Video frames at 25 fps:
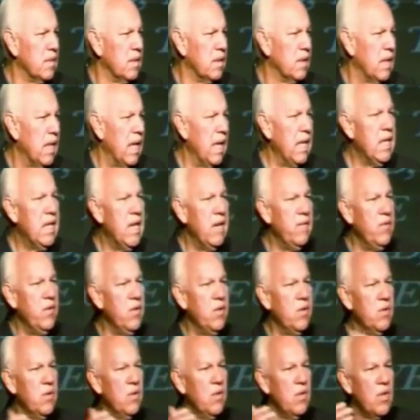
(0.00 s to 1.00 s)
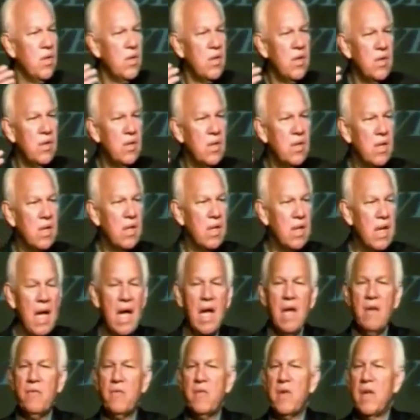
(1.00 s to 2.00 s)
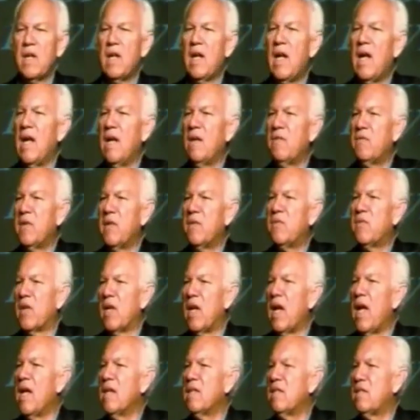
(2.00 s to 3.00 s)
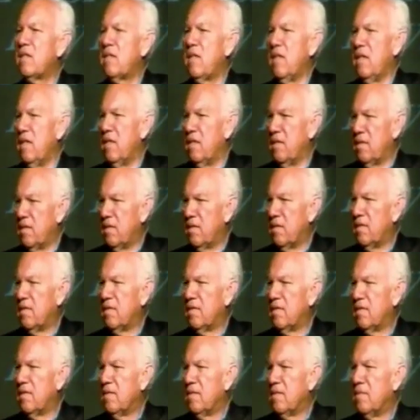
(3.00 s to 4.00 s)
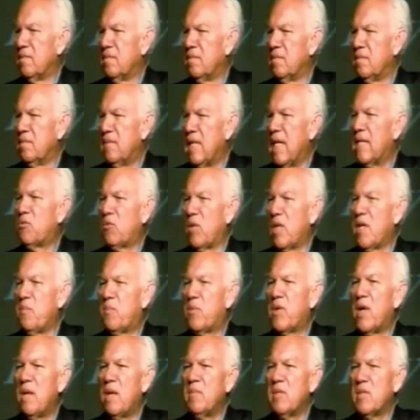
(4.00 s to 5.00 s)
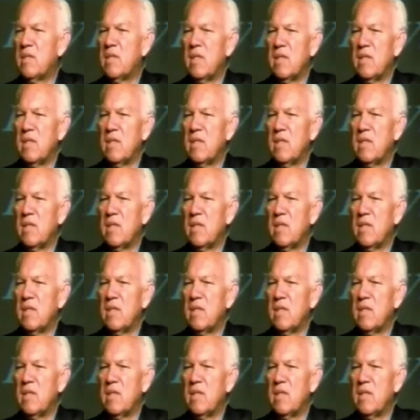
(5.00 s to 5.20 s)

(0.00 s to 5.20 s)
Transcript: and give you life and life everlasting. That's what he promises.